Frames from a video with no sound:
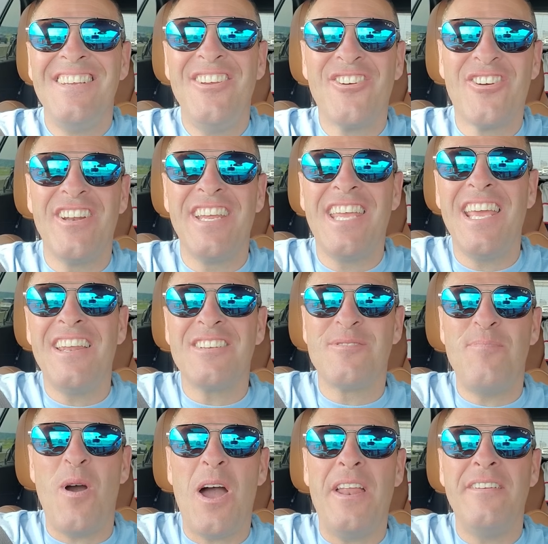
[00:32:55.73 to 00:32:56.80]
you're going to get a
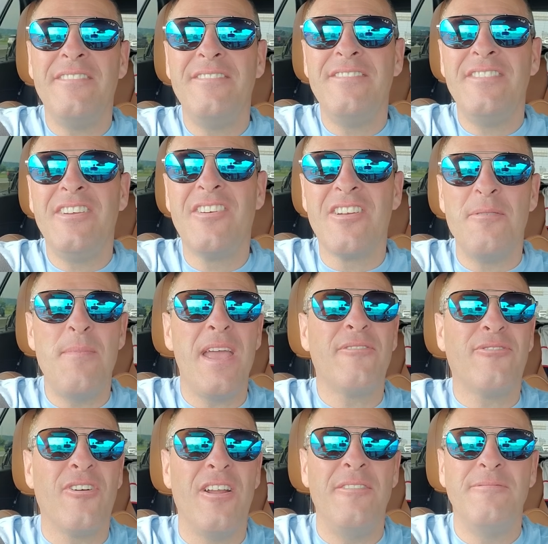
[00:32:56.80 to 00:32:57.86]
spot. You're going to make
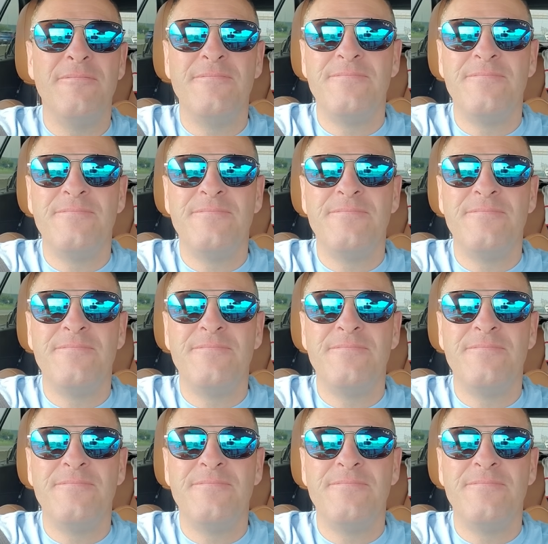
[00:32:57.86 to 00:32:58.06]
front.